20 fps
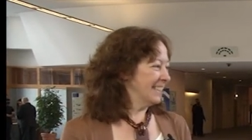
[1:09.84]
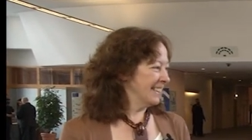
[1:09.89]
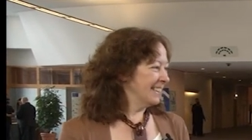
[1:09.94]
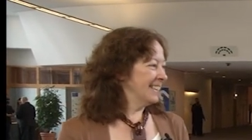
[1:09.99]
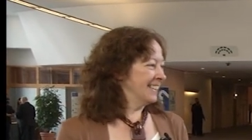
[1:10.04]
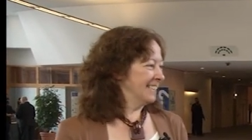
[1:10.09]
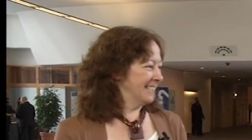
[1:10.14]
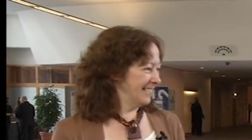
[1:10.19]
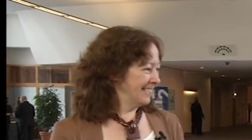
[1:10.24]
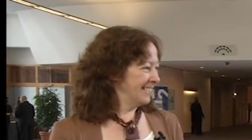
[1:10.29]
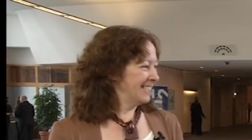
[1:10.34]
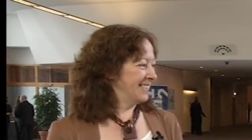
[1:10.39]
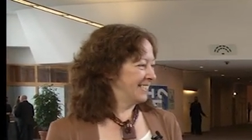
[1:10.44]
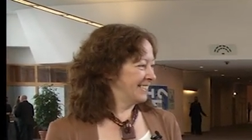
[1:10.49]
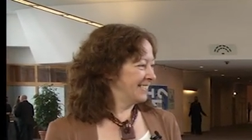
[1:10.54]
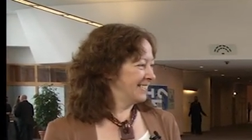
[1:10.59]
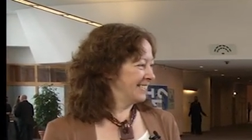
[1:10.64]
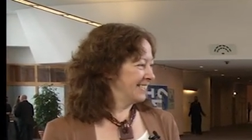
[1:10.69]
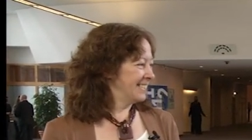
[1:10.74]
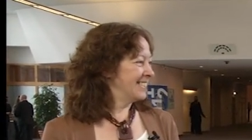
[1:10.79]
I feel like I'm right in the
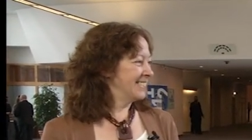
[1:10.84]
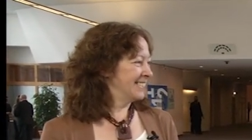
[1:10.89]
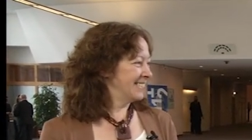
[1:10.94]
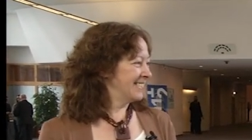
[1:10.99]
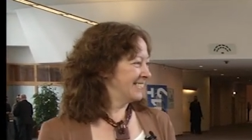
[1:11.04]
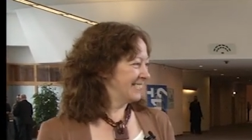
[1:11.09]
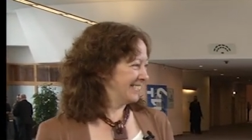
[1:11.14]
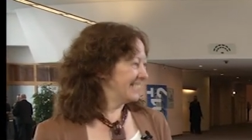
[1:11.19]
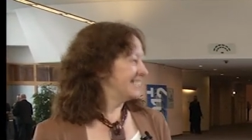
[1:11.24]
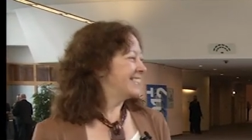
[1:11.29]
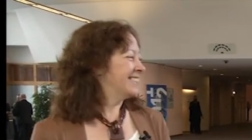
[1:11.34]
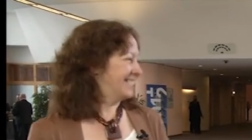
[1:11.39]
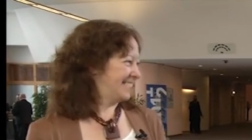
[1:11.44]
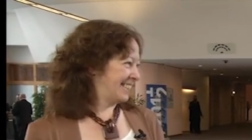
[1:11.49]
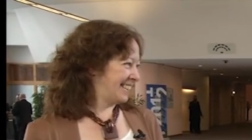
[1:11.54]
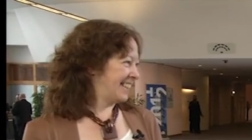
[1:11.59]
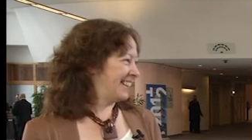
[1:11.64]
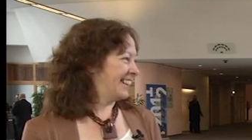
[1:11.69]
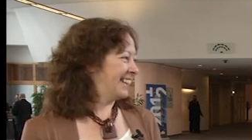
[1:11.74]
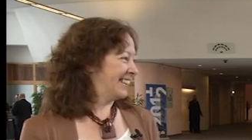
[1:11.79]
centre of things, where
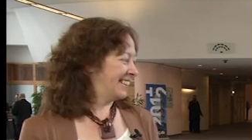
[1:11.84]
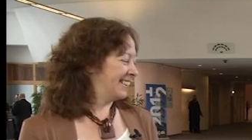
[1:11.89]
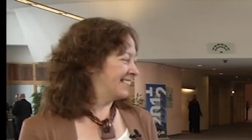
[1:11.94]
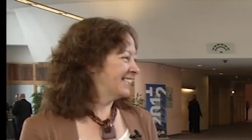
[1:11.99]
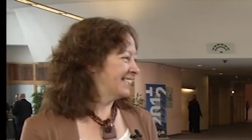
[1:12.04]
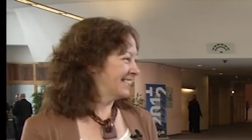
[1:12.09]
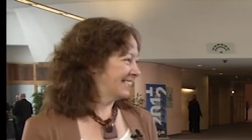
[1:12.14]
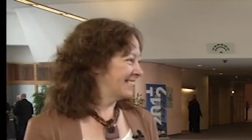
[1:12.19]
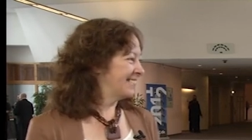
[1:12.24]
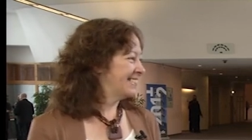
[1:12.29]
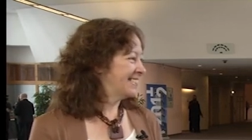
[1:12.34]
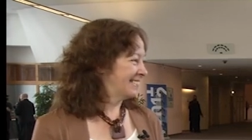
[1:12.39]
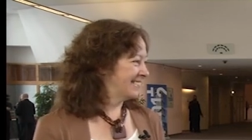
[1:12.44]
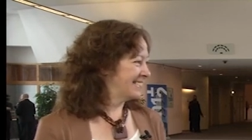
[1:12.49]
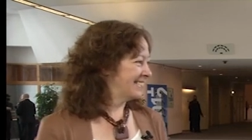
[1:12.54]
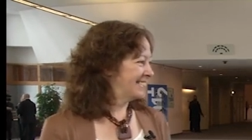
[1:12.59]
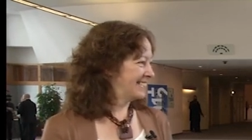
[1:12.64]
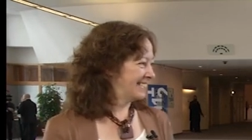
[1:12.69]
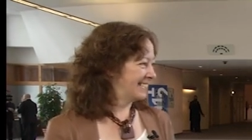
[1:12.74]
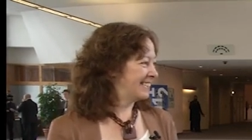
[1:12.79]
everything's happening. It's
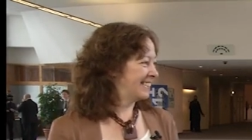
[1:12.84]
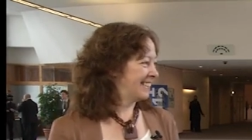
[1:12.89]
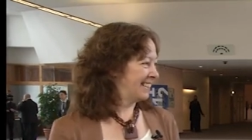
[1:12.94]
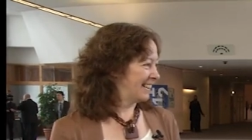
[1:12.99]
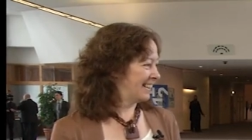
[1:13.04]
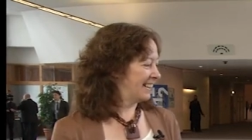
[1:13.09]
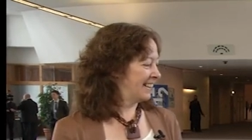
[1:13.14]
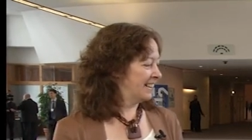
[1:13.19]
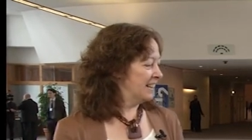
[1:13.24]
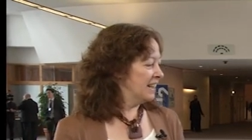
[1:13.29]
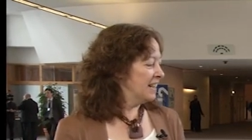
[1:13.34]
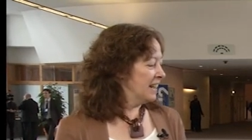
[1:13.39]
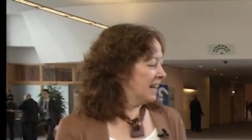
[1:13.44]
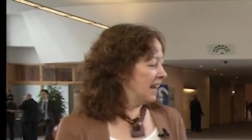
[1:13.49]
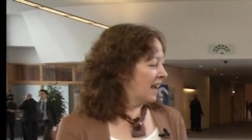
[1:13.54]
really interesting.